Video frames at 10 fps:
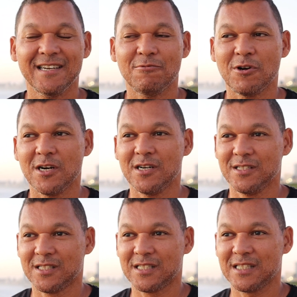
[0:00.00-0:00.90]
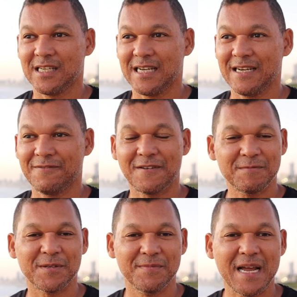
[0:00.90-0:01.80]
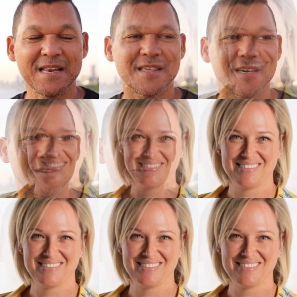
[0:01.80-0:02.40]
Was from Samantha,